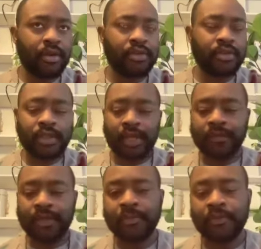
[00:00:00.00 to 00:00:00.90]
just
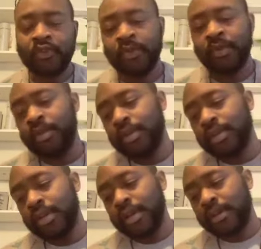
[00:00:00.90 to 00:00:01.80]
lifetime. So
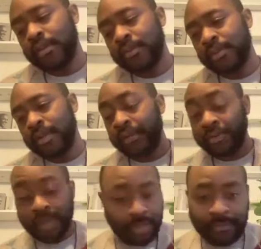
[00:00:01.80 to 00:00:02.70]
I
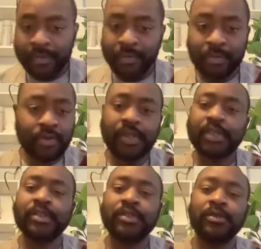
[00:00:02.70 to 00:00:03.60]
really love what you
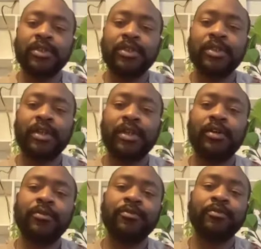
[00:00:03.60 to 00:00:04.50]
guys are doing.
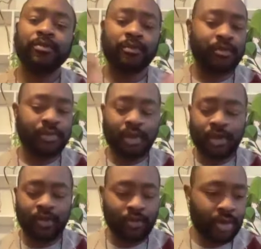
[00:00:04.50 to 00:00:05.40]
To
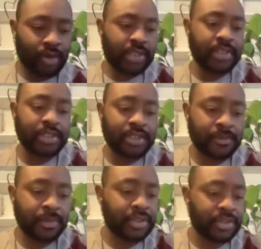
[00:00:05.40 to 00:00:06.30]
all our listeners,
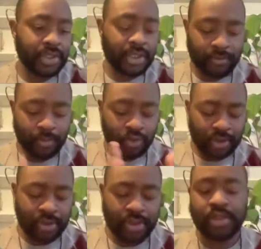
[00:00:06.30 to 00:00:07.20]
please check out
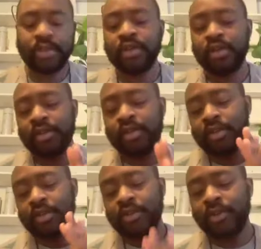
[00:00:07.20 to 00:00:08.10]

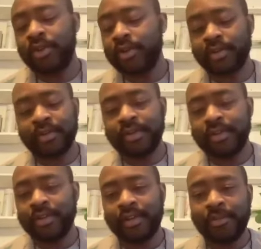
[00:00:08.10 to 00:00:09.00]
potencia.org.
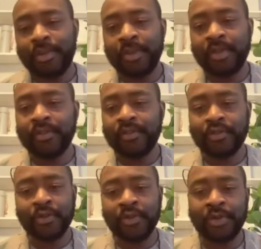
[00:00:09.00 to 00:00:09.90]
And maybe in 2
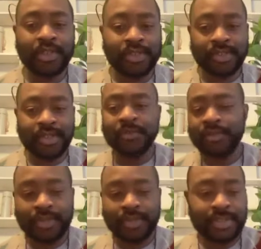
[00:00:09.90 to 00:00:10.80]
or 3 years, it's coming
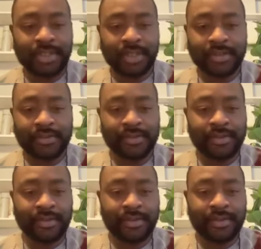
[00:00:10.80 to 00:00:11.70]
to a city next
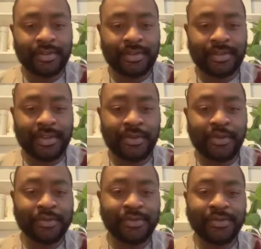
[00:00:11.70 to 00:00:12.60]
near
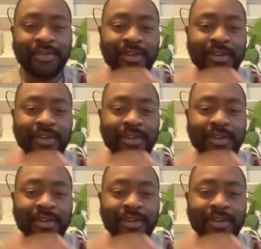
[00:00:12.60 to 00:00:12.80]
you.